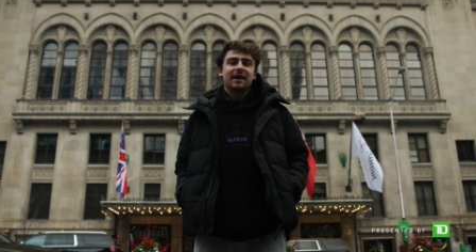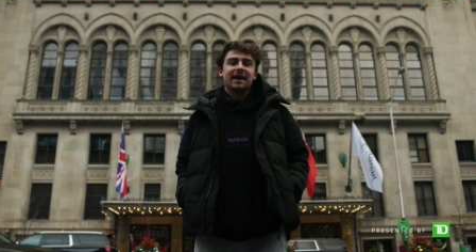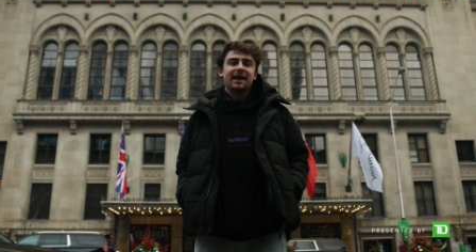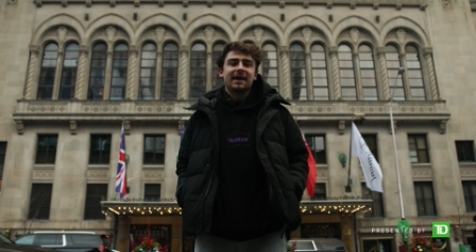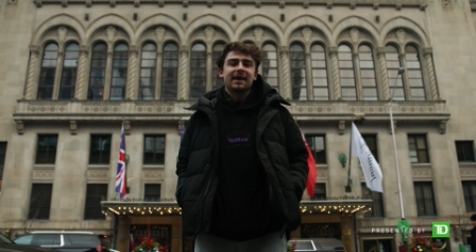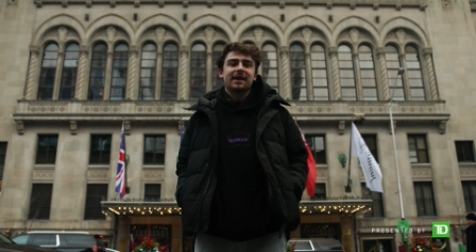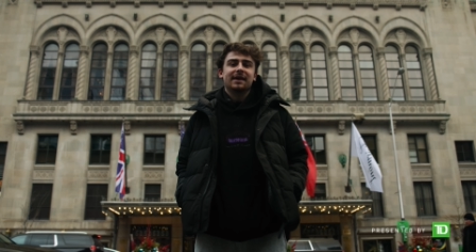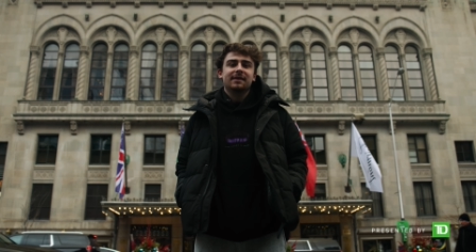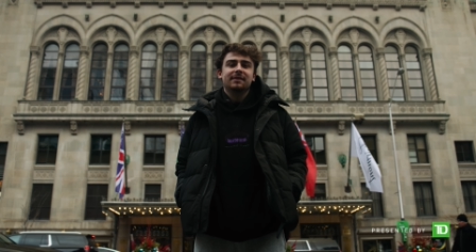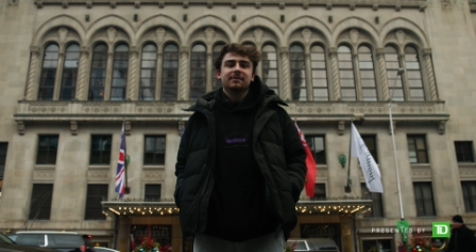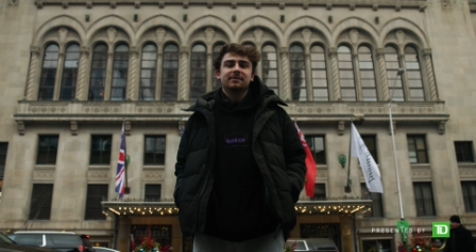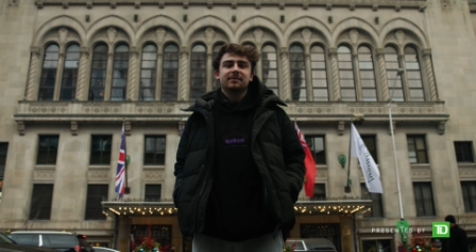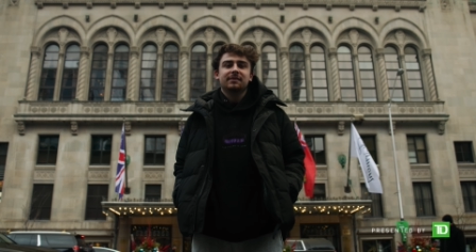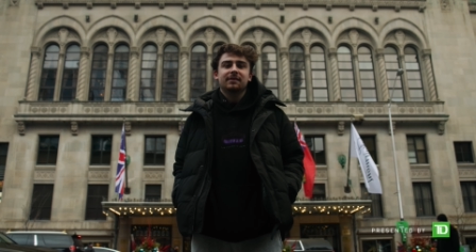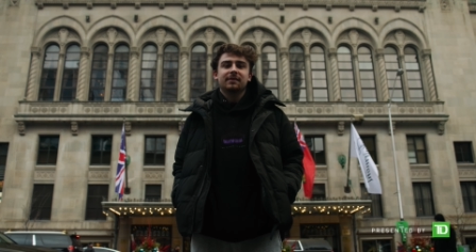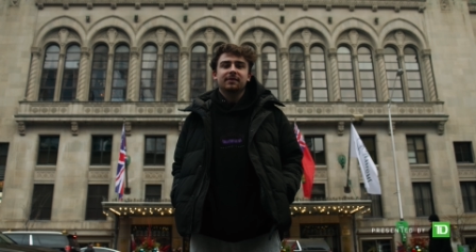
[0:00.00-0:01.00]

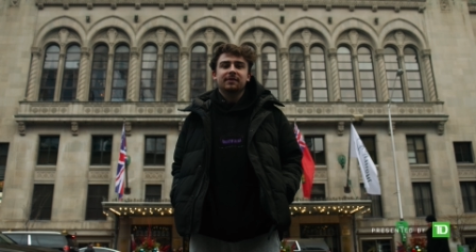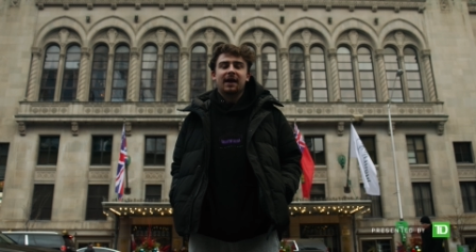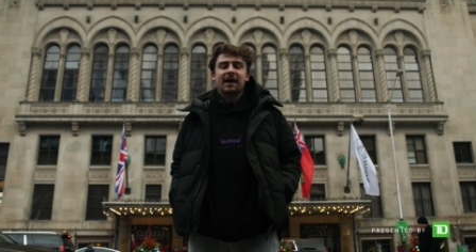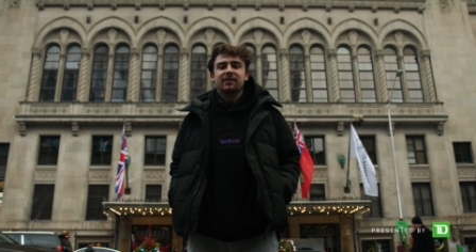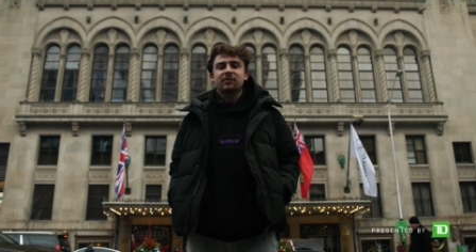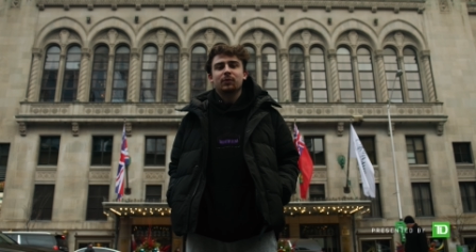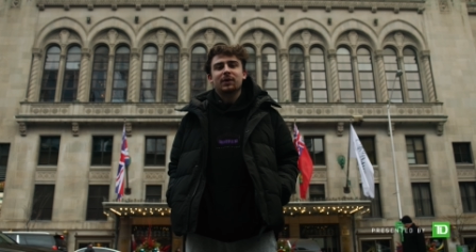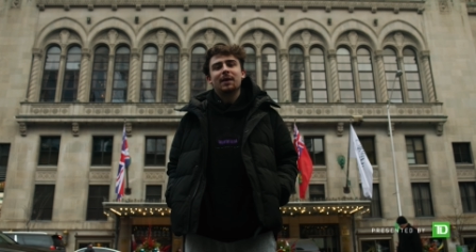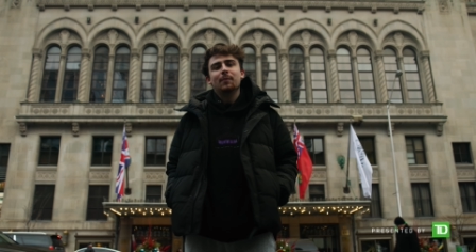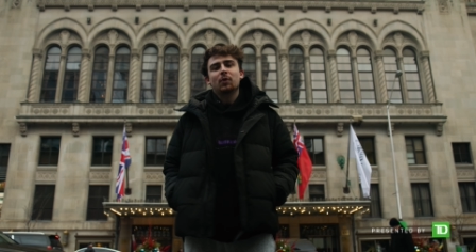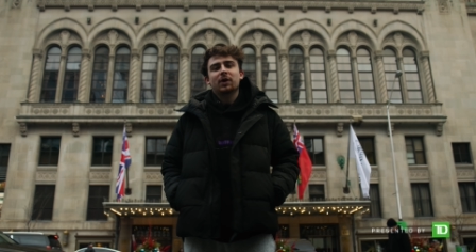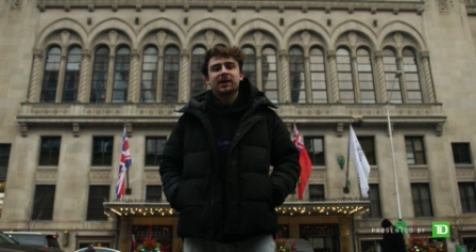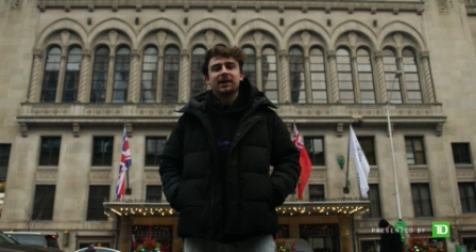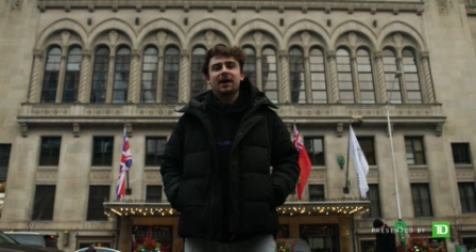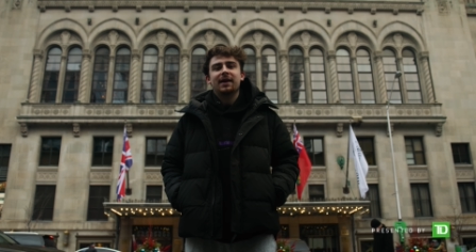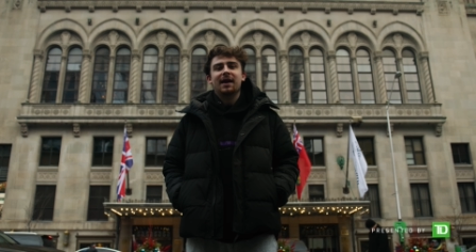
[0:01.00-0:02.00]
and that's what I'm
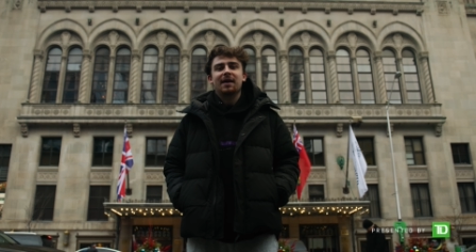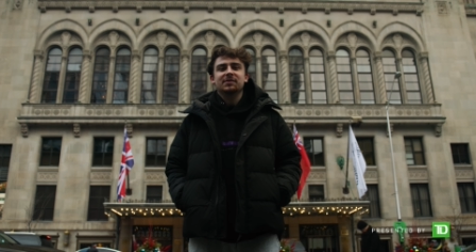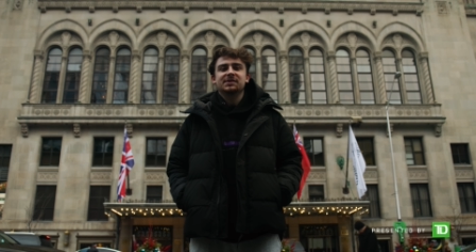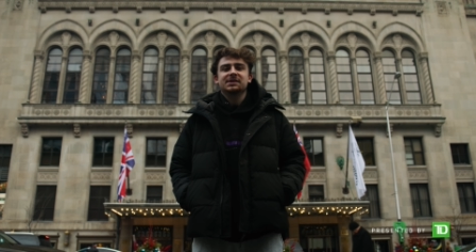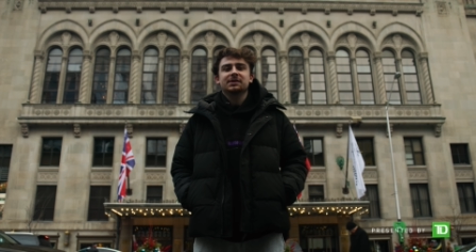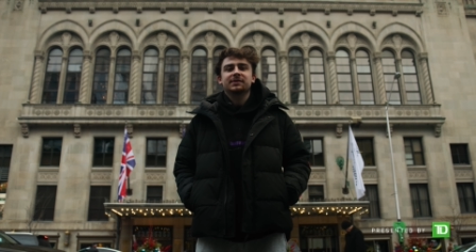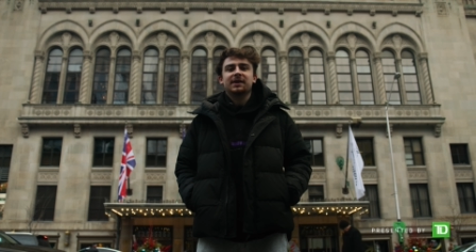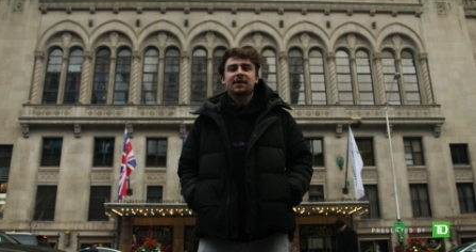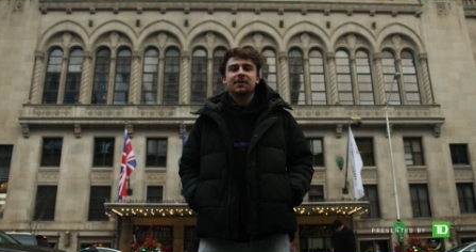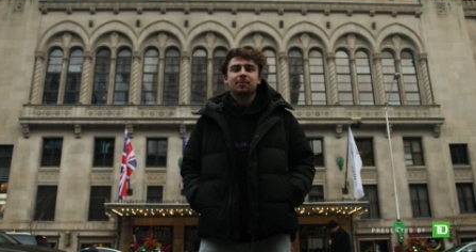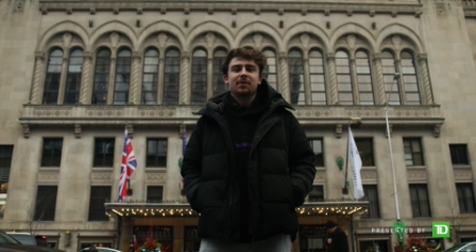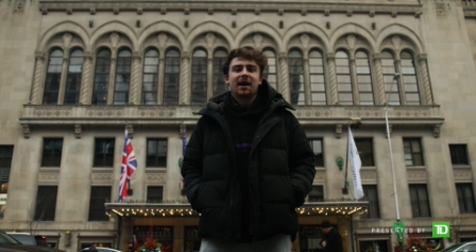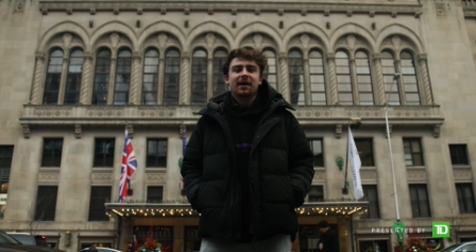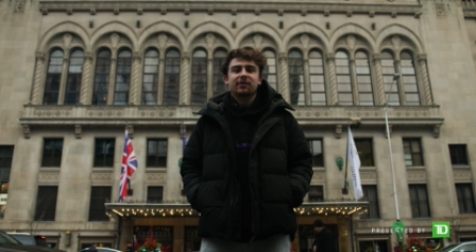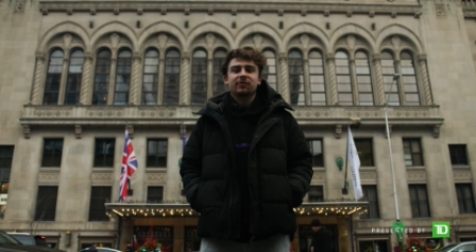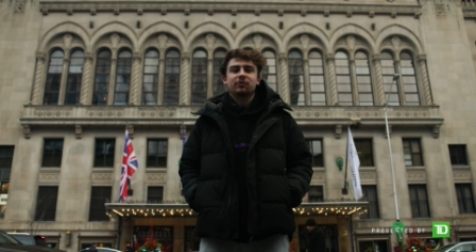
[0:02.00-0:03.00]
working on every single day in the
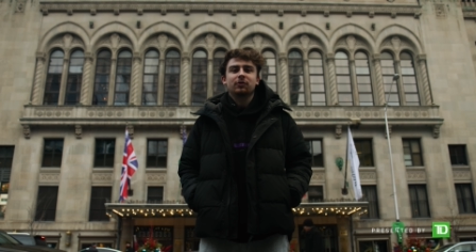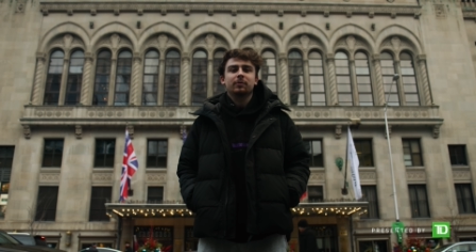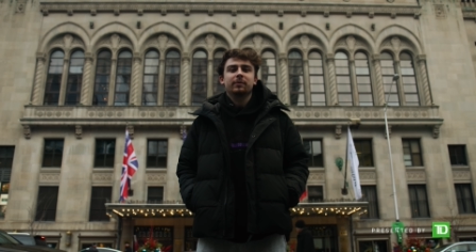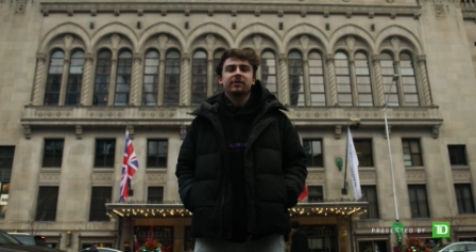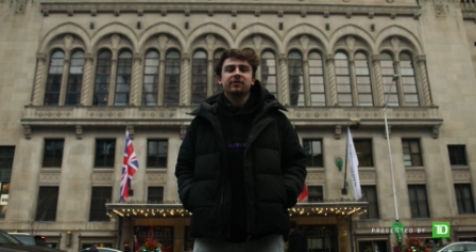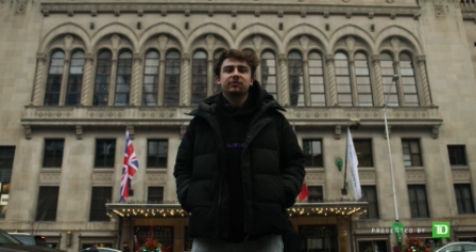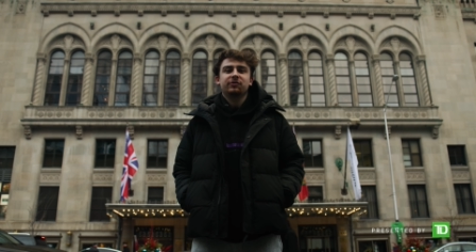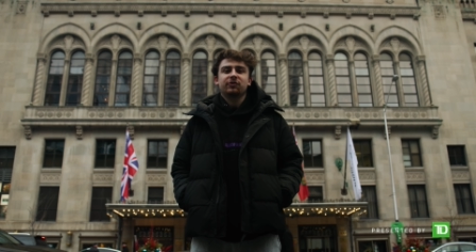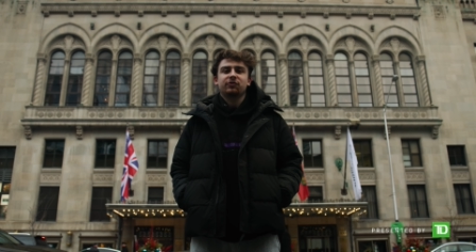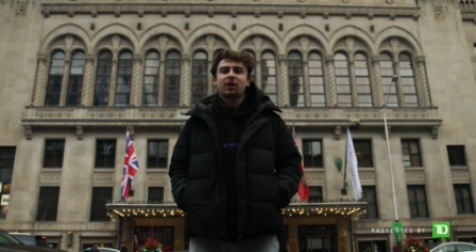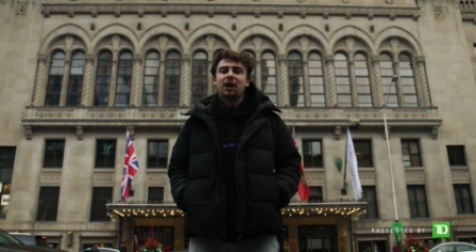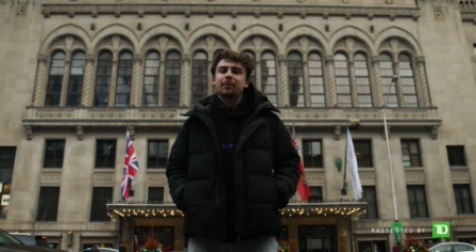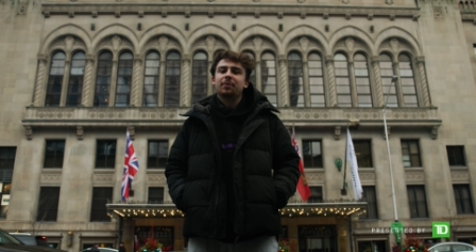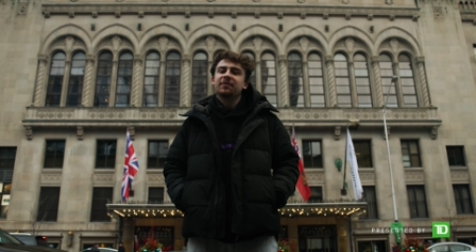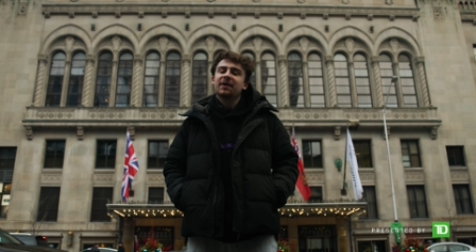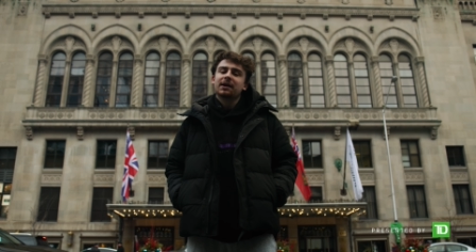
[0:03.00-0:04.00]
practice room, is just
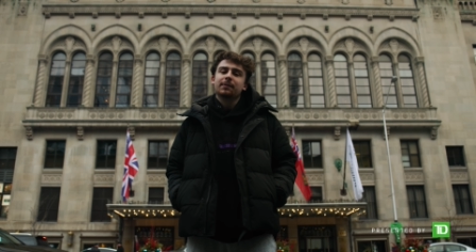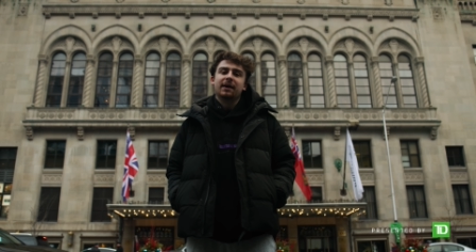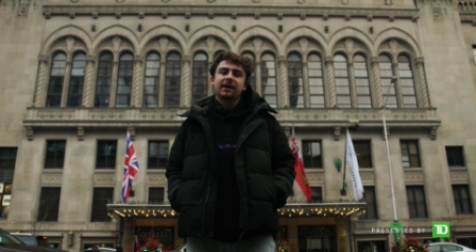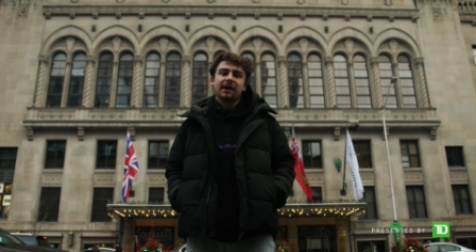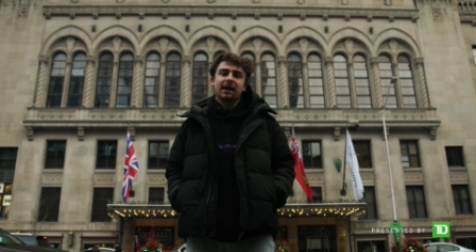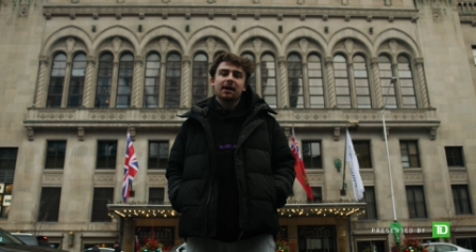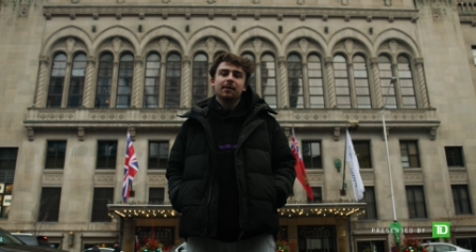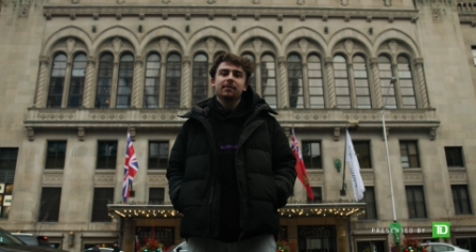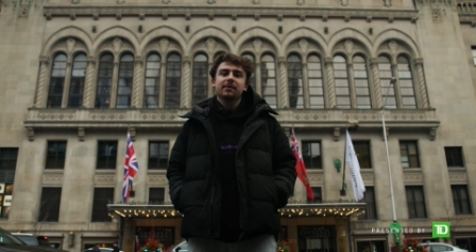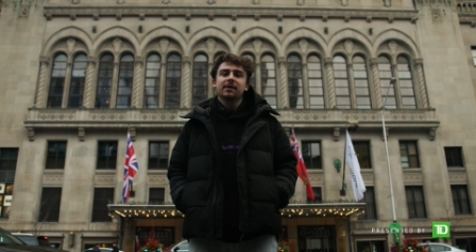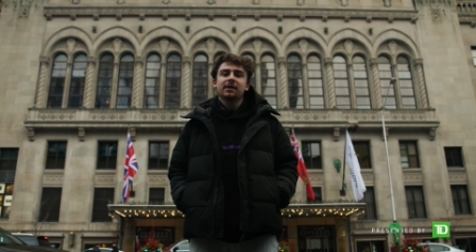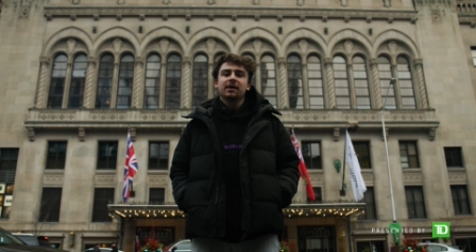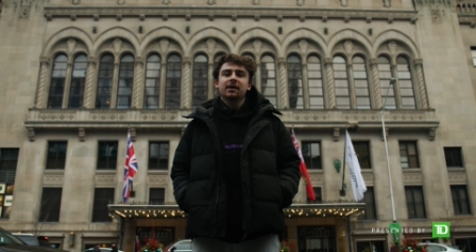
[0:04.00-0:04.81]
trying to perfect my game